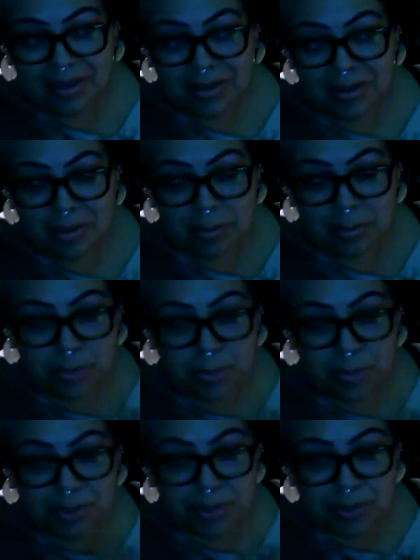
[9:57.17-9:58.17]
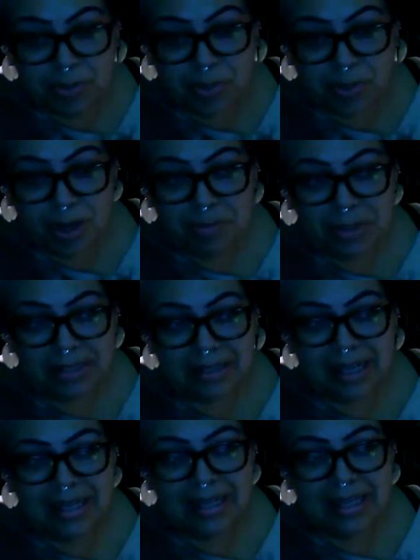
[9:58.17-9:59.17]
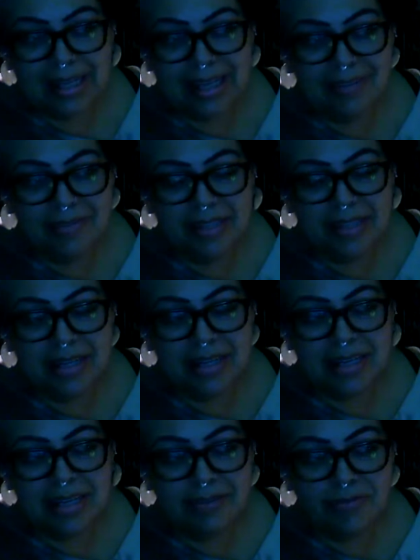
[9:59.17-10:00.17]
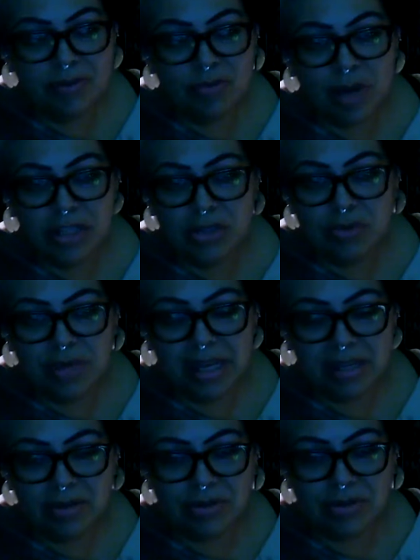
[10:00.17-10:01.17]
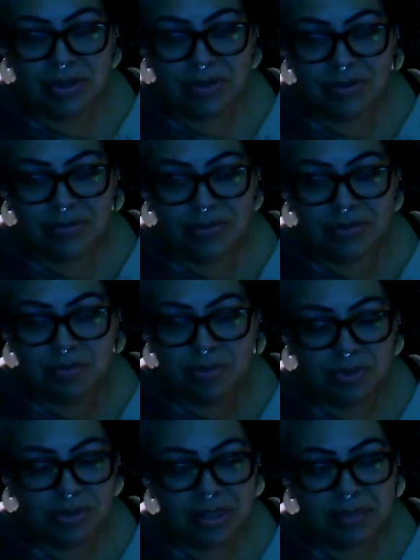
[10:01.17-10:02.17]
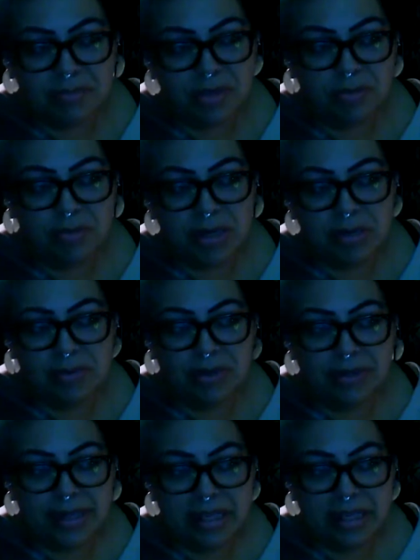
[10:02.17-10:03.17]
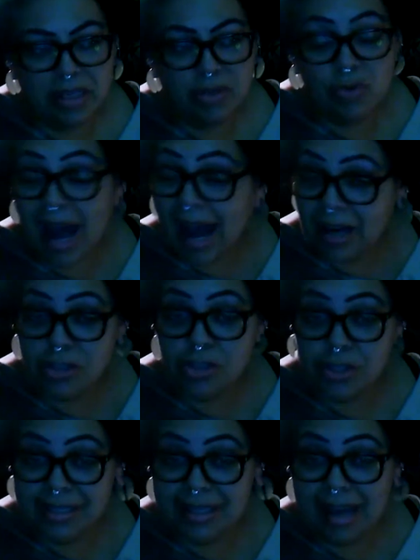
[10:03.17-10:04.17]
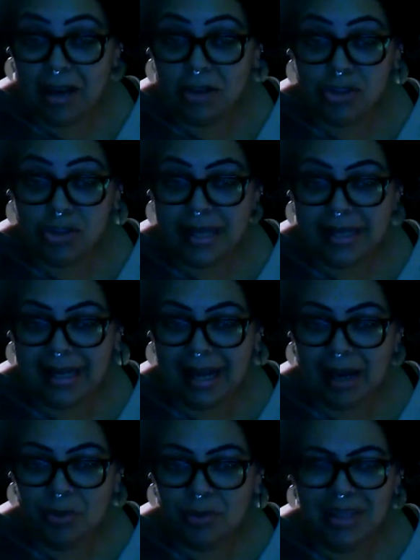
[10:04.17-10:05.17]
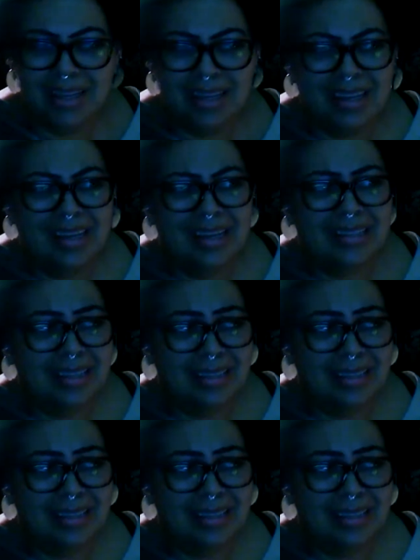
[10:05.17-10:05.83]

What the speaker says: abort, but like, even if and when you get yourselves built up to the point where like you actually action that out, Does